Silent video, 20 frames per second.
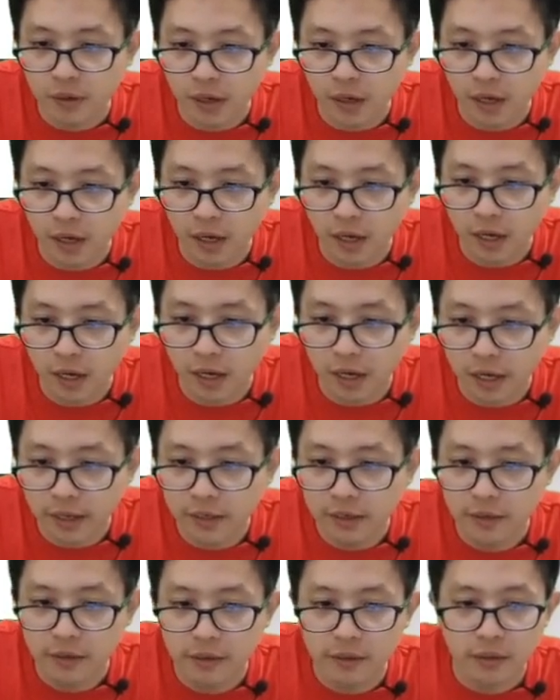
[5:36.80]

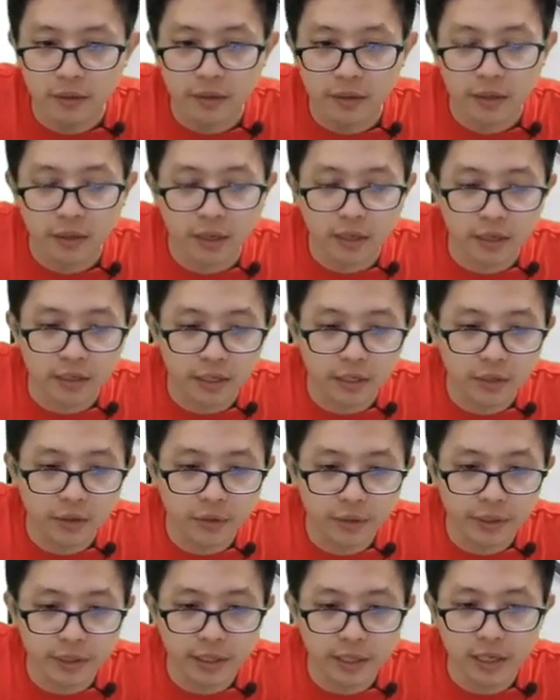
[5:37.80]
i. And then
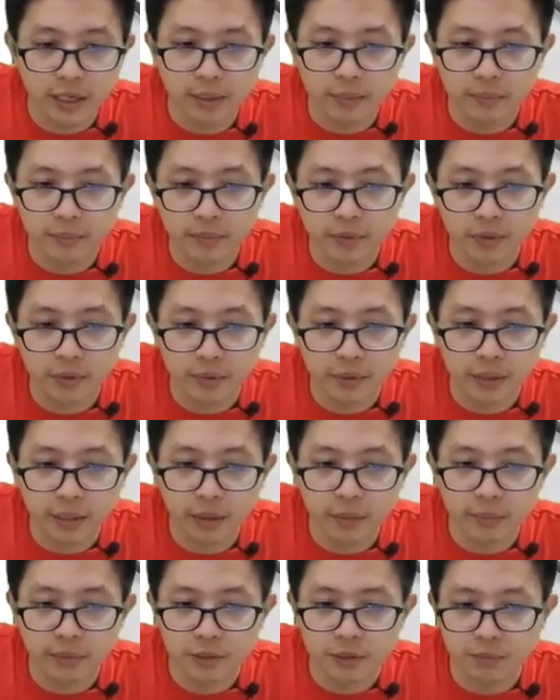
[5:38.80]
going up, going
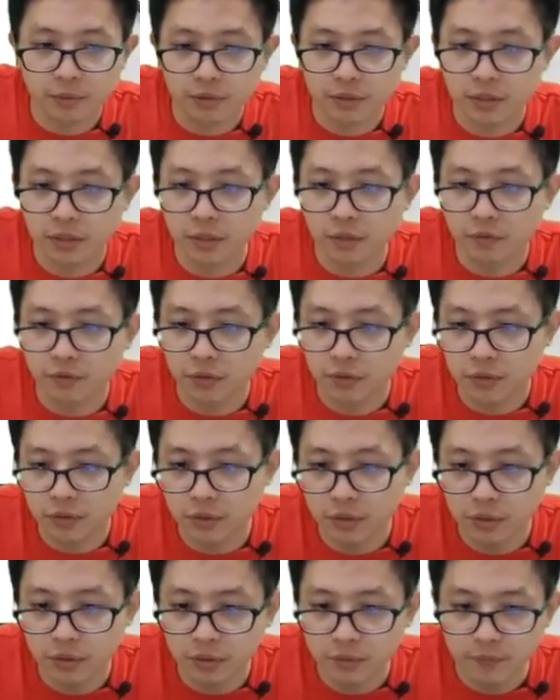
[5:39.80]
up is positive
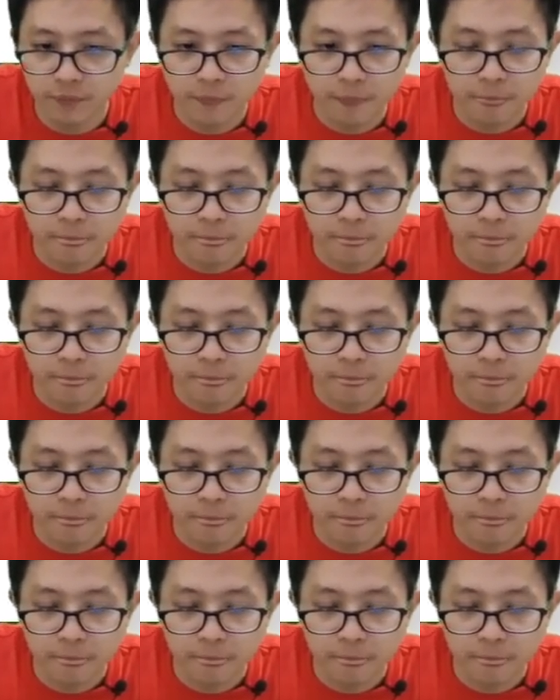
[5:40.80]
also.